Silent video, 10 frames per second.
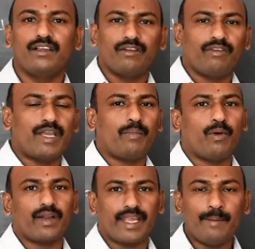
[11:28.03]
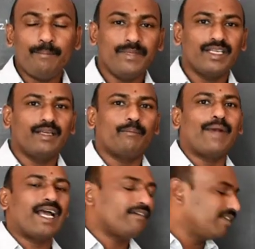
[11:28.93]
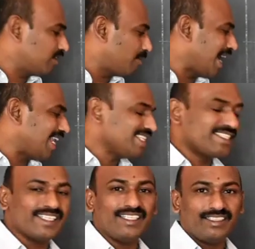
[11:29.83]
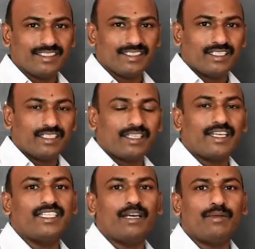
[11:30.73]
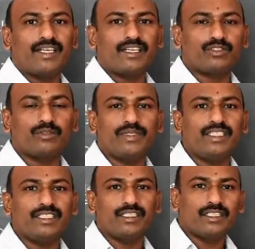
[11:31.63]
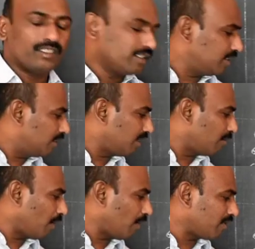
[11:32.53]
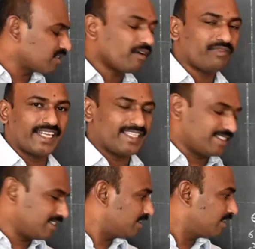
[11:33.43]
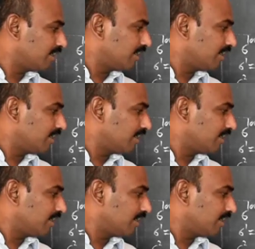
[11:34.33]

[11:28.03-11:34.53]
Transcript: 5 power m. With balancing, the denominator should be in the powers of tens.